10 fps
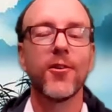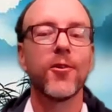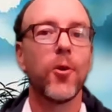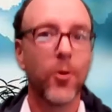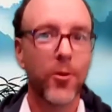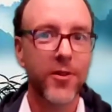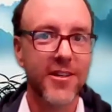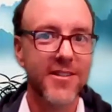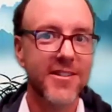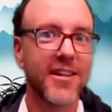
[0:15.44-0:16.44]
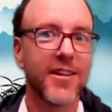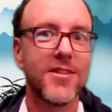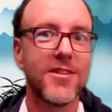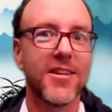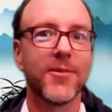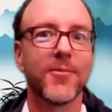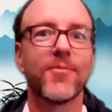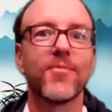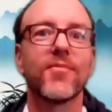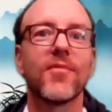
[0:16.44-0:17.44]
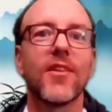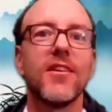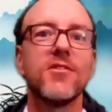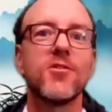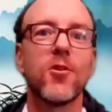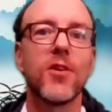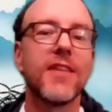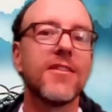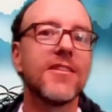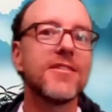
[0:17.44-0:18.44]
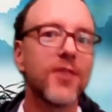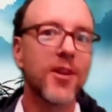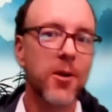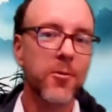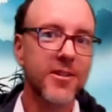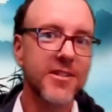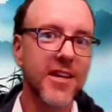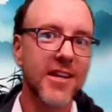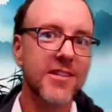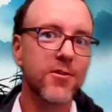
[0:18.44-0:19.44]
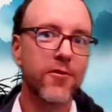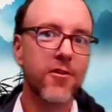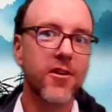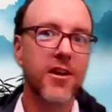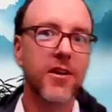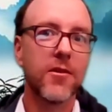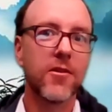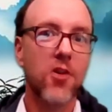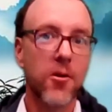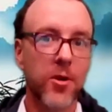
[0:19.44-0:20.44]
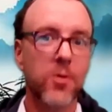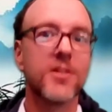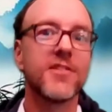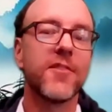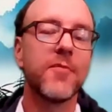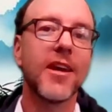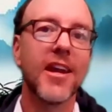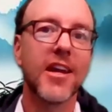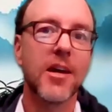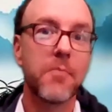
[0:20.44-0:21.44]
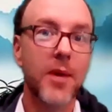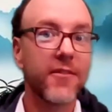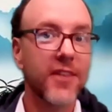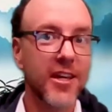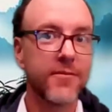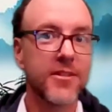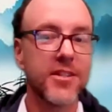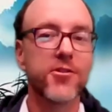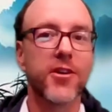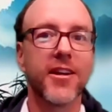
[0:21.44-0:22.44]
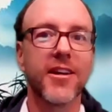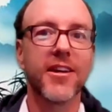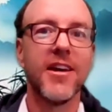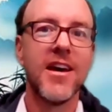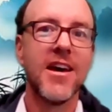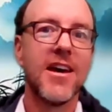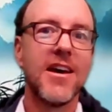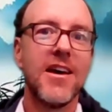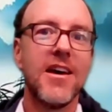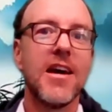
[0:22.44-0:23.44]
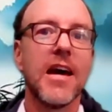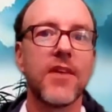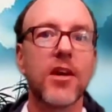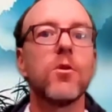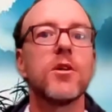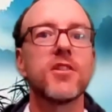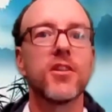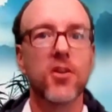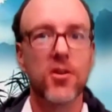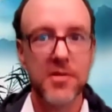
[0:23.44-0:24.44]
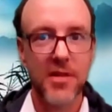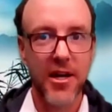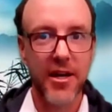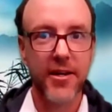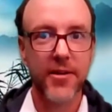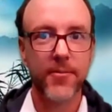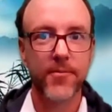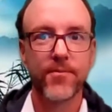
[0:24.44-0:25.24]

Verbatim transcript: on all things EFT. So, in this video, I wanted to answer a very common question I've been getting about the EFT training. And that question goes like